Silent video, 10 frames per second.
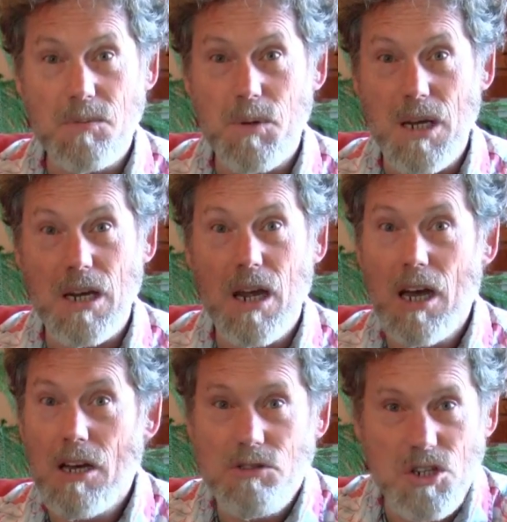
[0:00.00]
being
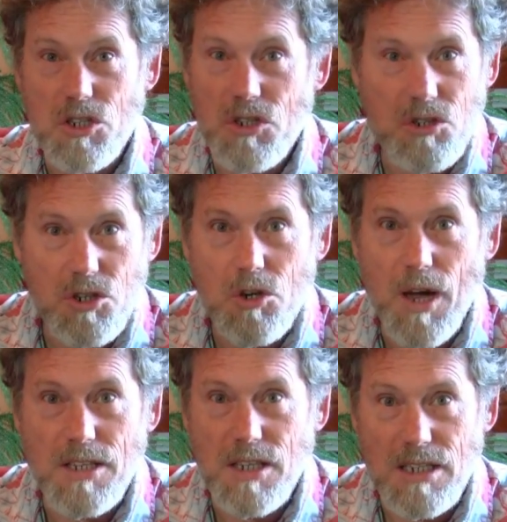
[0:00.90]
just two
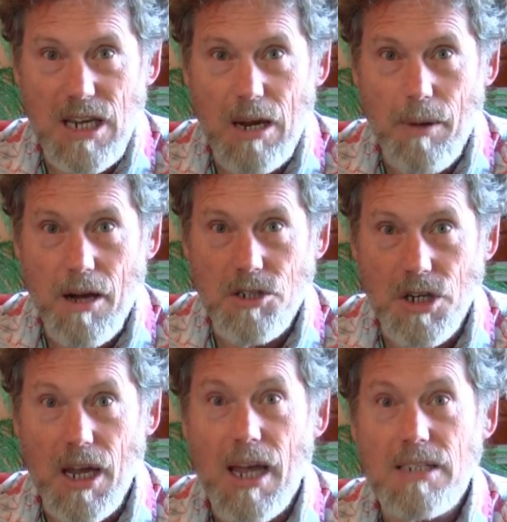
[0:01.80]
ends of the same energy.
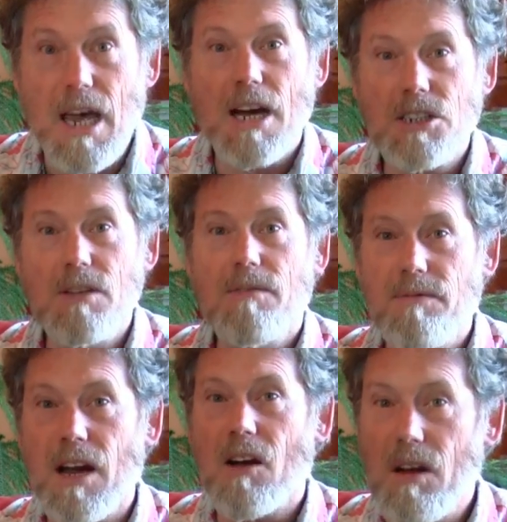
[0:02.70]
It's actually
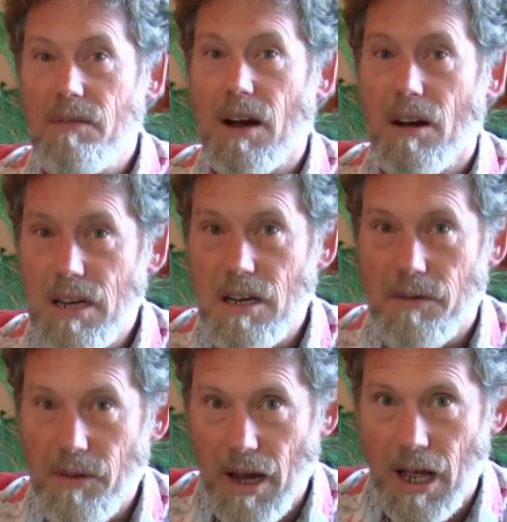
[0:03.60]
very, very
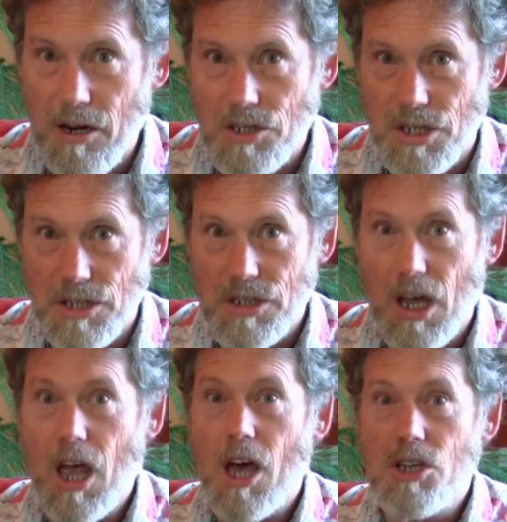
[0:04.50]
different energies.
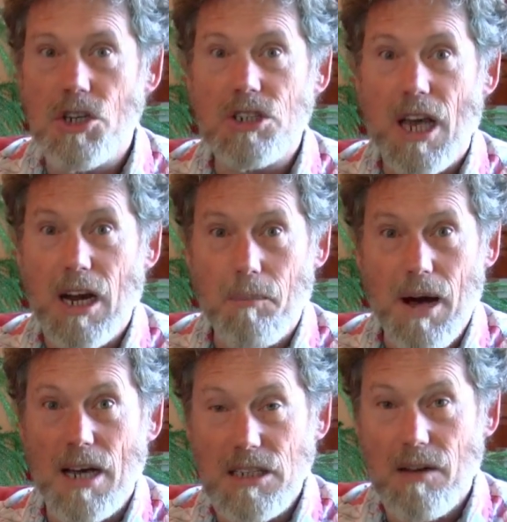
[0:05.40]
Just like a
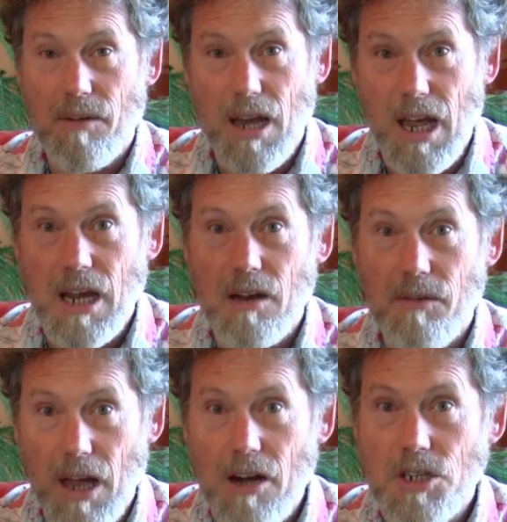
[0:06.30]
positive and
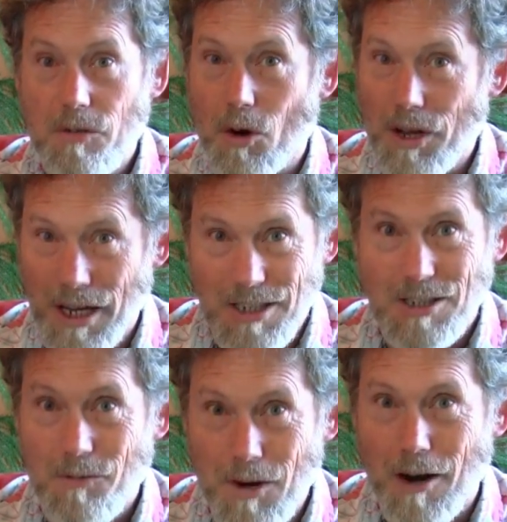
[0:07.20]
negative energy vortex
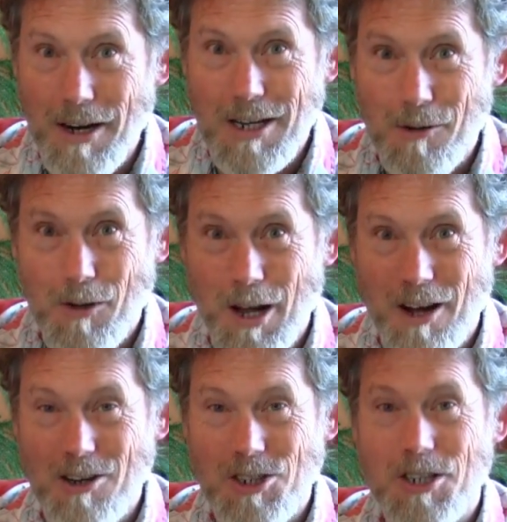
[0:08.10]
is a very different
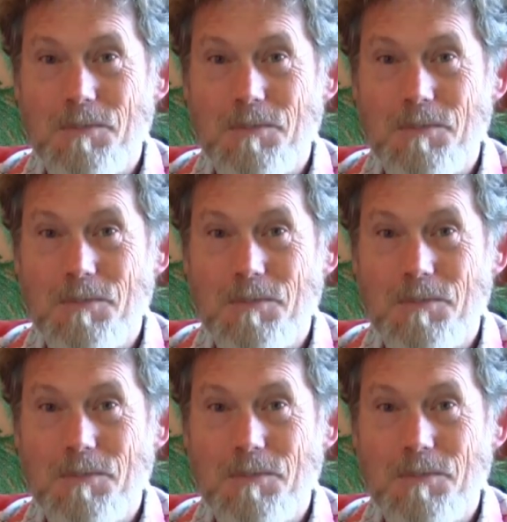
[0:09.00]
energy.